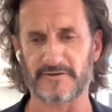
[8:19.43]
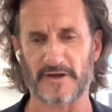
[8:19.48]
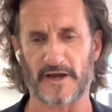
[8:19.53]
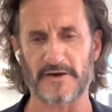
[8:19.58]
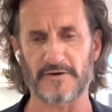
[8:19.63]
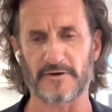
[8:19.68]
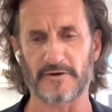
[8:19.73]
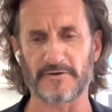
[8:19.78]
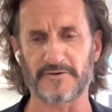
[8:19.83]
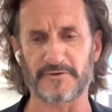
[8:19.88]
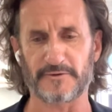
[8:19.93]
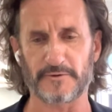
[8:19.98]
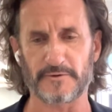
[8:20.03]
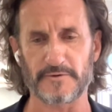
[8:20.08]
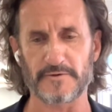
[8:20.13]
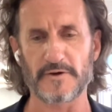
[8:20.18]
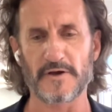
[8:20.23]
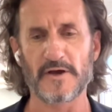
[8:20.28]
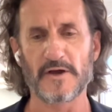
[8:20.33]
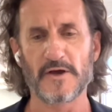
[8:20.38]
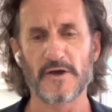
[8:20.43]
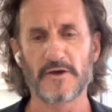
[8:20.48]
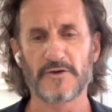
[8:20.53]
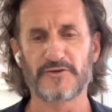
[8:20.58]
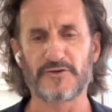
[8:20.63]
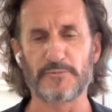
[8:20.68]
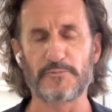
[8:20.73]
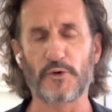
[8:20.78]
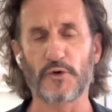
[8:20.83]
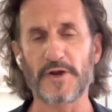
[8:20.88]
signed on
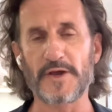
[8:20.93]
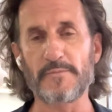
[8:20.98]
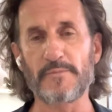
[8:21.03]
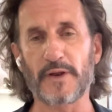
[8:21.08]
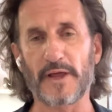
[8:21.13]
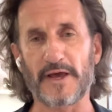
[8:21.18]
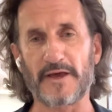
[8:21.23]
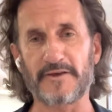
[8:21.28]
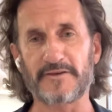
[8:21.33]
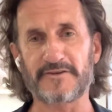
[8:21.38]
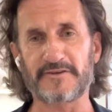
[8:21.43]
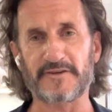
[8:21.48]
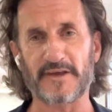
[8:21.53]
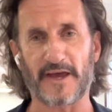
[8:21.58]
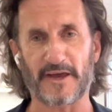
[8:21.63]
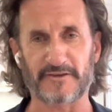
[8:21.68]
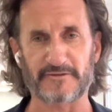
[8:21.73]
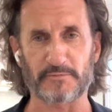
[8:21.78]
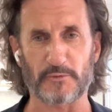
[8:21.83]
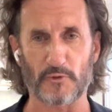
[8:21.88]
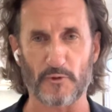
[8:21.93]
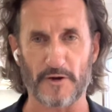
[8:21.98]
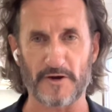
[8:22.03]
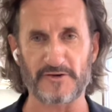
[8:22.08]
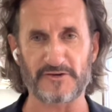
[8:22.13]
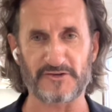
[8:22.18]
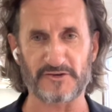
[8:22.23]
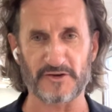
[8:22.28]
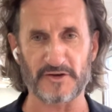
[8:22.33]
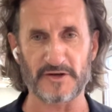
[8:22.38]
to put in place
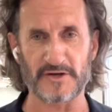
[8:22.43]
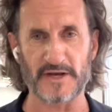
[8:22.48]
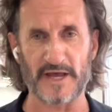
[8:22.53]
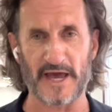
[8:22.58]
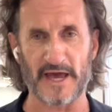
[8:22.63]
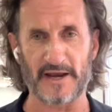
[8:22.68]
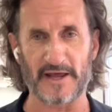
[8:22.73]
exploration